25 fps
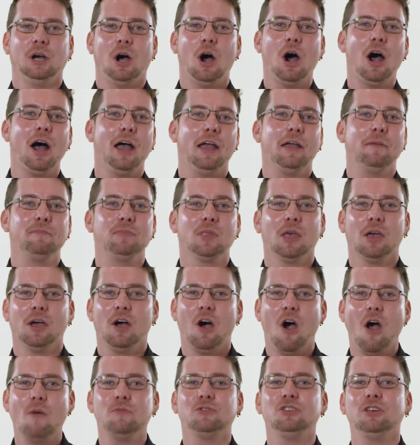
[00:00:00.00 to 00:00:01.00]
Hi,
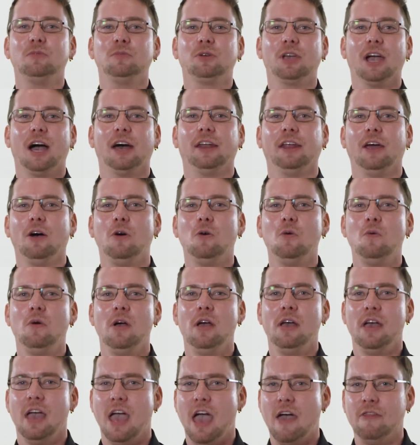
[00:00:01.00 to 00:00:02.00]
I'm Zeb Carnell,
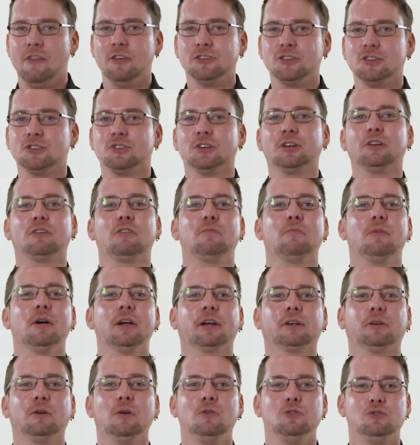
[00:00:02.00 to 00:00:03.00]
and this is Ingram
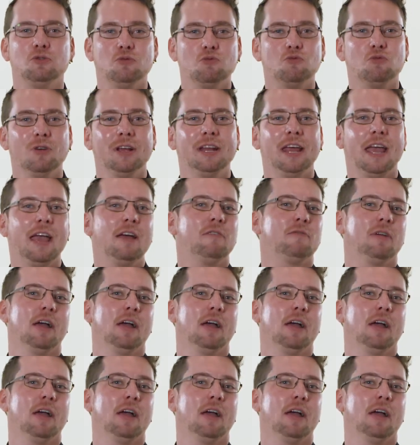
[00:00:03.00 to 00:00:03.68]
Micro's Red Hat